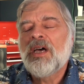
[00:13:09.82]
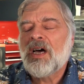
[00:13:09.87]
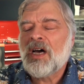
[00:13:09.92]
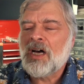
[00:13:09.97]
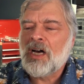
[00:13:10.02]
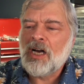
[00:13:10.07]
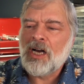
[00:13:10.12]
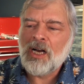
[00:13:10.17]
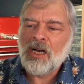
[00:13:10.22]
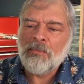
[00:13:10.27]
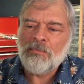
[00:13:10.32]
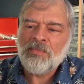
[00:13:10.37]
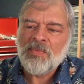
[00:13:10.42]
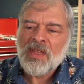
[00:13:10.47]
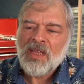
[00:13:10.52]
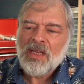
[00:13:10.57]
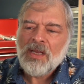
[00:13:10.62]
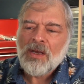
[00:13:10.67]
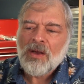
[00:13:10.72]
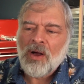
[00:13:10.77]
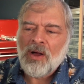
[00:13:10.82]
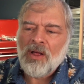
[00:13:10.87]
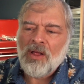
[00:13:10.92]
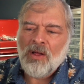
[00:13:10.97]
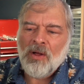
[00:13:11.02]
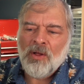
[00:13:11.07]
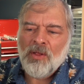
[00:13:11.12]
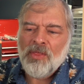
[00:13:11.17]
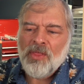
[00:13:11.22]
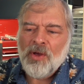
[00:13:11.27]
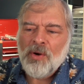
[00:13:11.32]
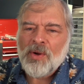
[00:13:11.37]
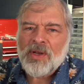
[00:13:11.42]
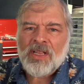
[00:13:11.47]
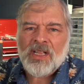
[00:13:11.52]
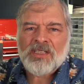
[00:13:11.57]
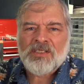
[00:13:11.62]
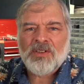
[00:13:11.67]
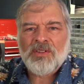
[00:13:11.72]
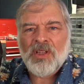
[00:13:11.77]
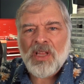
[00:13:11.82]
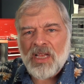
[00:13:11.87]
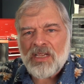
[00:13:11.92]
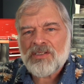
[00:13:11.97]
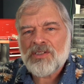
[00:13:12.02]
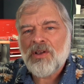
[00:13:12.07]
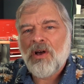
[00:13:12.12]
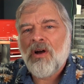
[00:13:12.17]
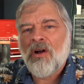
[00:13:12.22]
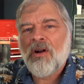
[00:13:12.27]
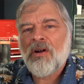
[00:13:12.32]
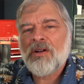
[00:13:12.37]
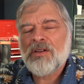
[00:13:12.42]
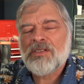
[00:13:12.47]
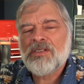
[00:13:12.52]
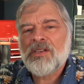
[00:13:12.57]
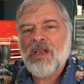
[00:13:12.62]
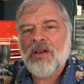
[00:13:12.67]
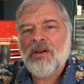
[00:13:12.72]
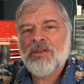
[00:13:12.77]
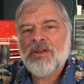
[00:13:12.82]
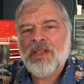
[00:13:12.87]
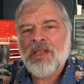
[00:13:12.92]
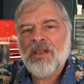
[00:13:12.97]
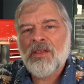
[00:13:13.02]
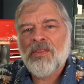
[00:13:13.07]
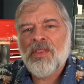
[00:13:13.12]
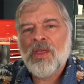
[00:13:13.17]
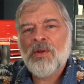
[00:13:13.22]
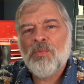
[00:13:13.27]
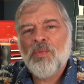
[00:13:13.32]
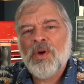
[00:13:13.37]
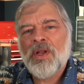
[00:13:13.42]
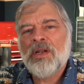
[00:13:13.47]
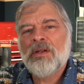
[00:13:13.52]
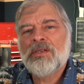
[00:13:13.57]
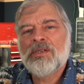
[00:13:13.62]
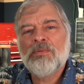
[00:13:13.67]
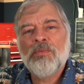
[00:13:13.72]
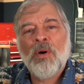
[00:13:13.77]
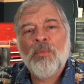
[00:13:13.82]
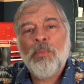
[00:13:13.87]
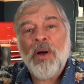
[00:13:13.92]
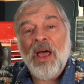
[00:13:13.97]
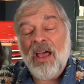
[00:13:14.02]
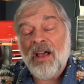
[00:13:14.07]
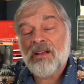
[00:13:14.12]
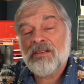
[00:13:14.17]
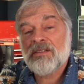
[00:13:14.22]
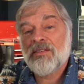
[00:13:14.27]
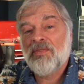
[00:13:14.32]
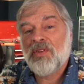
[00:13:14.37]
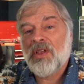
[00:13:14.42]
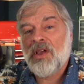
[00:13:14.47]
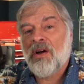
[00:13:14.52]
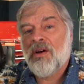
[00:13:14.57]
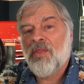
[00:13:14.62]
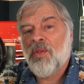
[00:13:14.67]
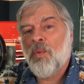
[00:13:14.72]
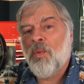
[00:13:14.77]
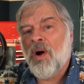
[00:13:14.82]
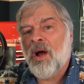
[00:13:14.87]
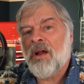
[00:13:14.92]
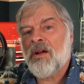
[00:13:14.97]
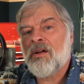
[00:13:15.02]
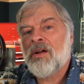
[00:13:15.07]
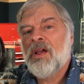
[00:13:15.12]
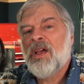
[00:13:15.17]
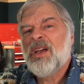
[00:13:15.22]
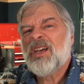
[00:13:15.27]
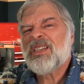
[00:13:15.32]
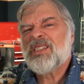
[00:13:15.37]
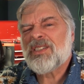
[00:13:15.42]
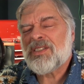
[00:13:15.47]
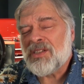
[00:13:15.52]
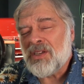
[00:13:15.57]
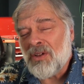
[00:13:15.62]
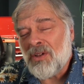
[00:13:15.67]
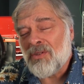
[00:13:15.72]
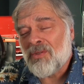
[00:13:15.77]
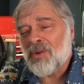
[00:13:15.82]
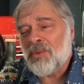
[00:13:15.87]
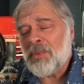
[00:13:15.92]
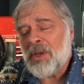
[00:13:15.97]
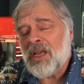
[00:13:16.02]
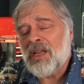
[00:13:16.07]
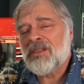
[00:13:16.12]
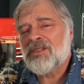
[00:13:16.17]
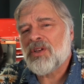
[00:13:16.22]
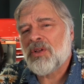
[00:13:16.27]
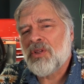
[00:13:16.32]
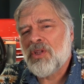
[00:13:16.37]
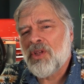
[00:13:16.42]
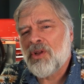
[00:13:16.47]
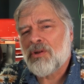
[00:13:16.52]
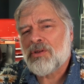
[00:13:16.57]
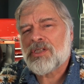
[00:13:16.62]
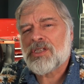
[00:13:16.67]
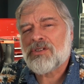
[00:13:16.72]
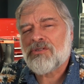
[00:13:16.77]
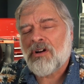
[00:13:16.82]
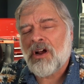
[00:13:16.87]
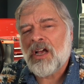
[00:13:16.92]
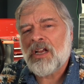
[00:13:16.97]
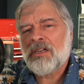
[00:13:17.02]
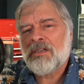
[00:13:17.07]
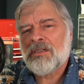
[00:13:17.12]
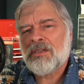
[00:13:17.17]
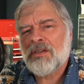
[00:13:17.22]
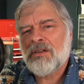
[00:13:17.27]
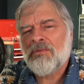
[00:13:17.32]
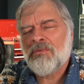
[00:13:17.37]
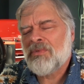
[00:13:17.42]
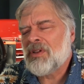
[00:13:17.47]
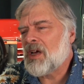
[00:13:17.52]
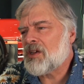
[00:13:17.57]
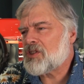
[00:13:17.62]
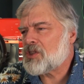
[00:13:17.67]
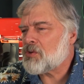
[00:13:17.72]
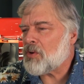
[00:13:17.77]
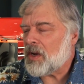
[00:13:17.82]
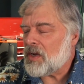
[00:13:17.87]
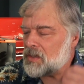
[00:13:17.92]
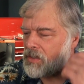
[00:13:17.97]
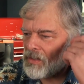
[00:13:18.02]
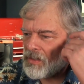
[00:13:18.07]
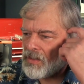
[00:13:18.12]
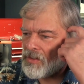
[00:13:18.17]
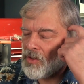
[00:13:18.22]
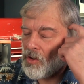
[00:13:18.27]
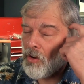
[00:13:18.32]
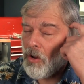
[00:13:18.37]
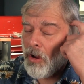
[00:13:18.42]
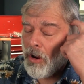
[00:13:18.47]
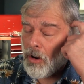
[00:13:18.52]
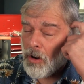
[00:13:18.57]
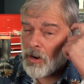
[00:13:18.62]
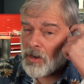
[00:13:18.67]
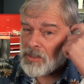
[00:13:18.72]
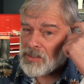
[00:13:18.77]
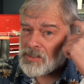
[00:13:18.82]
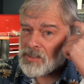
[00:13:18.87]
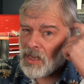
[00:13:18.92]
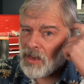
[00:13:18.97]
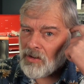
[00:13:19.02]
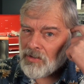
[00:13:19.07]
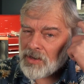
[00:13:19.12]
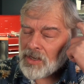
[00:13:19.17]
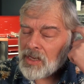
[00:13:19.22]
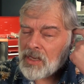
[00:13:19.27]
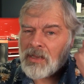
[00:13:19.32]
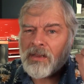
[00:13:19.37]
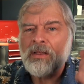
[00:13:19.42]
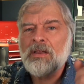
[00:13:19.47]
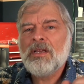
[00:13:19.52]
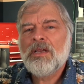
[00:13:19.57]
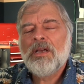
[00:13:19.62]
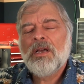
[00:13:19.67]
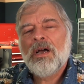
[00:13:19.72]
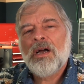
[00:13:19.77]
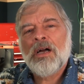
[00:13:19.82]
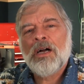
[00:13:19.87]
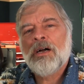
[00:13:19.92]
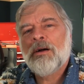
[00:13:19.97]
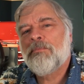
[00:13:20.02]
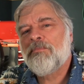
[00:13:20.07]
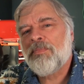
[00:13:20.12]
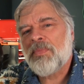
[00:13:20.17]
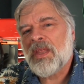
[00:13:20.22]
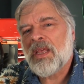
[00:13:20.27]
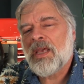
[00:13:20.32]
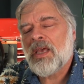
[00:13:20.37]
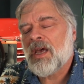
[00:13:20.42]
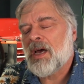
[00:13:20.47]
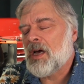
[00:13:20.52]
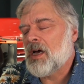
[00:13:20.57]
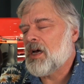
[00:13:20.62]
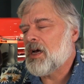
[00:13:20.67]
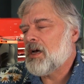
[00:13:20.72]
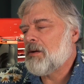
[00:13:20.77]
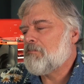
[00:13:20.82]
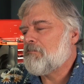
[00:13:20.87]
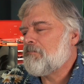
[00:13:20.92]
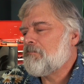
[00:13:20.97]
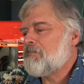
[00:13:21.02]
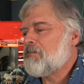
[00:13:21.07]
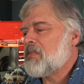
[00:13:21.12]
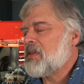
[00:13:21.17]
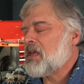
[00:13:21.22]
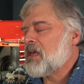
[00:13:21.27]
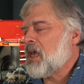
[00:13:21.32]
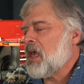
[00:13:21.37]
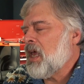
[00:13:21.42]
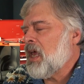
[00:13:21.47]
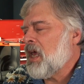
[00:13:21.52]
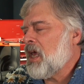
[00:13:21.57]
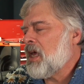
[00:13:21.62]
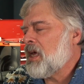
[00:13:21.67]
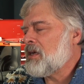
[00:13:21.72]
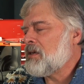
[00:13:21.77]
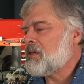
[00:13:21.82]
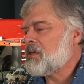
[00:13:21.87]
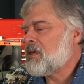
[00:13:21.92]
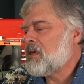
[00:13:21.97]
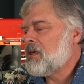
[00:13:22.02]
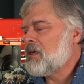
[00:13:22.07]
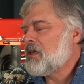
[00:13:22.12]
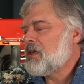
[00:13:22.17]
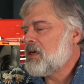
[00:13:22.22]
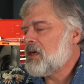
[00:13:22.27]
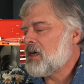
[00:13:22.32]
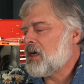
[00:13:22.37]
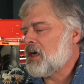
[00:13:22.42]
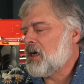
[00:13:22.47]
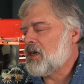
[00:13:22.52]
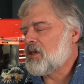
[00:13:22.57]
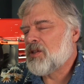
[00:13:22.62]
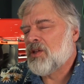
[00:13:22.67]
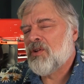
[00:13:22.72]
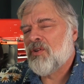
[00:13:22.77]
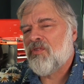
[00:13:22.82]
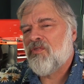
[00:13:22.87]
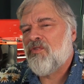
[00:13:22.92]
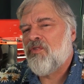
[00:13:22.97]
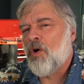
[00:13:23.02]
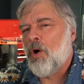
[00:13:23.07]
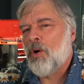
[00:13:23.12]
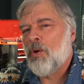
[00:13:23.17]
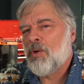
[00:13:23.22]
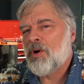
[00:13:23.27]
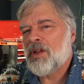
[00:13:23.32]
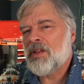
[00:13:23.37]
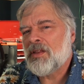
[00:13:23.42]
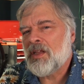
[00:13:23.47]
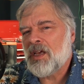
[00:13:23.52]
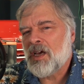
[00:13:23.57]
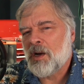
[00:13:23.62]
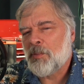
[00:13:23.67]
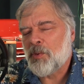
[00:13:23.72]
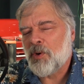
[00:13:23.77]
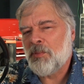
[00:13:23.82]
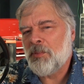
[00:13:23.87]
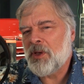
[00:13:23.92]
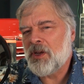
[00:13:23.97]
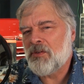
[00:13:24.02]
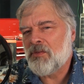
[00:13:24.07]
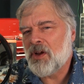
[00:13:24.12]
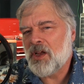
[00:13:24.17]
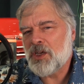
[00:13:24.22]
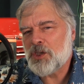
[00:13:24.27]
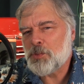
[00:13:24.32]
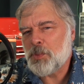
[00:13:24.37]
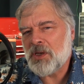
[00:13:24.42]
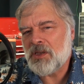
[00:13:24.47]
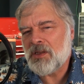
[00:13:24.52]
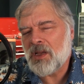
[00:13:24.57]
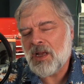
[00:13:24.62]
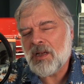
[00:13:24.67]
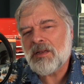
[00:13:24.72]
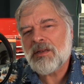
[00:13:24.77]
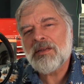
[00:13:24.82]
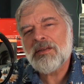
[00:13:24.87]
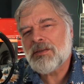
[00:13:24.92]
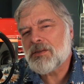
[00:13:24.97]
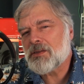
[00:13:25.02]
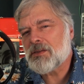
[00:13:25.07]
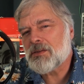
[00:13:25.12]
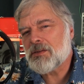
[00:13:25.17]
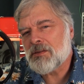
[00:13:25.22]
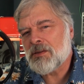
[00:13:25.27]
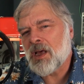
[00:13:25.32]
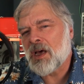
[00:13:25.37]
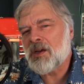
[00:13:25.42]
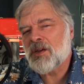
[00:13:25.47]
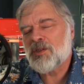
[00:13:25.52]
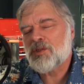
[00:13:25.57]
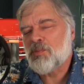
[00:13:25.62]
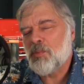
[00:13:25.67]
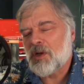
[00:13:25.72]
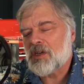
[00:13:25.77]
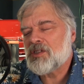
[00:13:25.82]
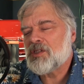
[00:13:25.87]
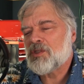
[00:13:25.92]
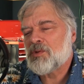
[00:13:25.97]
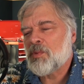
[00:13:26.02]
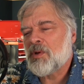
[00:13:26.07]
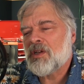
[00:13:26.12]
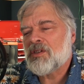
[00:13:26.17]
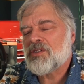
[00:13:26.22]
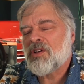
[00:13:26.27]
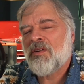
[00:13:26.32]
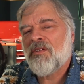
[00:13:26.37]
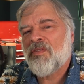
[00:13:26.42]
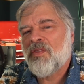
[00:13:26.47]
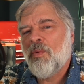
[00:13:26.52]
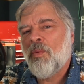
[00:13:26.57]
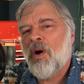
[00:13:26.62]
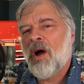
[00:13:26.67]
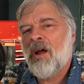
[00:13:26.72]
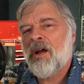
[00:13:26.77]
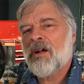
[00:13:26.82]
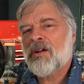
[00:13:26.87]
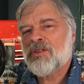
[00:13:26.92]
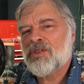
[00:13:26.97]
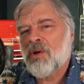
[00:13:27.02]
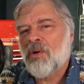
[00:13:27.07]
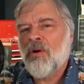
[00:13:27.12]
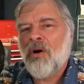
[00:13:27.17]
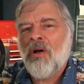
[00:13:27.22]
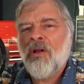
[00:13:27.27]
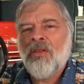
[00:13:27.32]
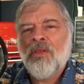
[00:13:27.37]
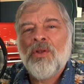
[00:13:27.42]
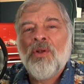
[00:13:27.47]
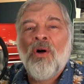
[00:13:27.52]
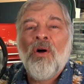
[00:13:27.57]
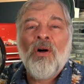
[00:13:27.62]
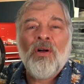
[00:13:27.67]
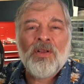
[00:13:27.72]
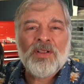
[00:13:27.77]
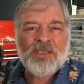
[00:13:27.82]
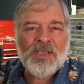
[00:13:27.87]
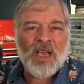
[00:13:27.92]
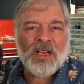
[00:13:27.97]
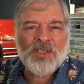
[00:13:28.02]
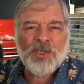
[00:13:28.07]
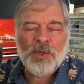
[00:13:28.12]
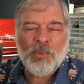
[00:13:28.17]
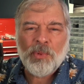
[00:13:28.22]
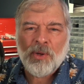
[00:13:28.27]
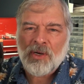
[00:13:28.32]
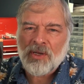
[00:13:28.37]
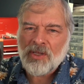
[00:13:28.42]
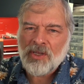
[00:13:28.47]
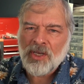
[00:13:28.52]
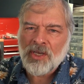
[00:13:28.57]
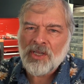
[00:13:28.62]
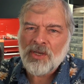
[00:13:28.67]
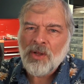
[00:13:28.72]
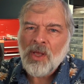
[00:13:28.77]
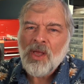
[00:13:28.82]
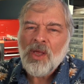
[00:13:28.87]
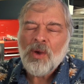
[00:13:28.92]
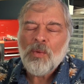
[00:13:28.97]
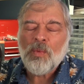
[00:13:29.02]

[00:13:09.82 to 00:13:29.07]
um, although it gets less hard sounding than when it's passively on the wire, still remains a little strident, not strident, a little hard sounding, um, um, and uh, a little forward in the upper mid range, but not not as much as when it's off the wire. So all in all, it's actually pretty good.